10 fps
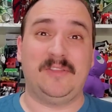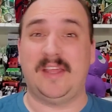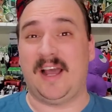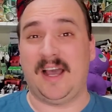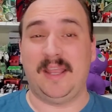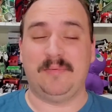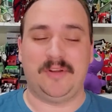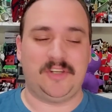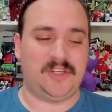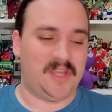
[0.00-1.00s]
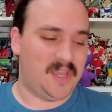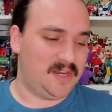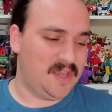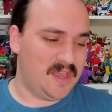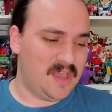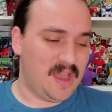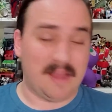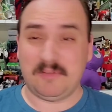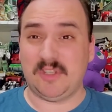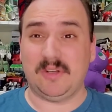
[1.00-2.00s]
that I appreciate.
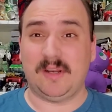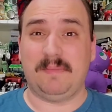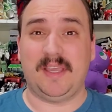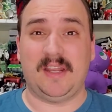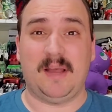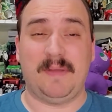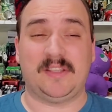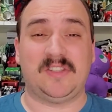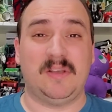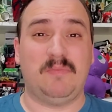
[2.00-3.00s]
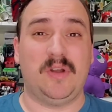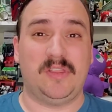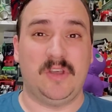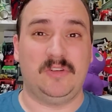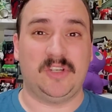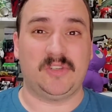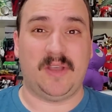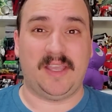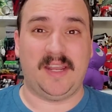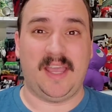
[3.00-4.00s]
I'm still going to pick it up at some point, though, just so
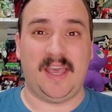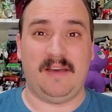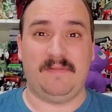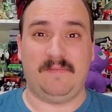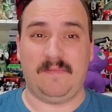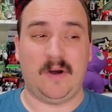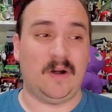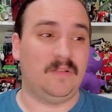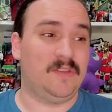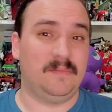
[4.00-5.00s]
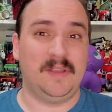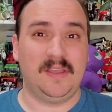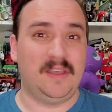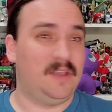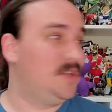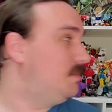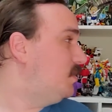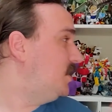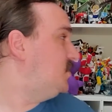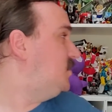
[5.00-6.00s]
I can have all of them. You can
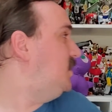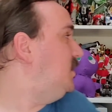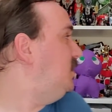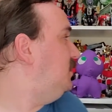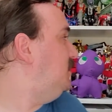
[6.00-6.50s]
probably see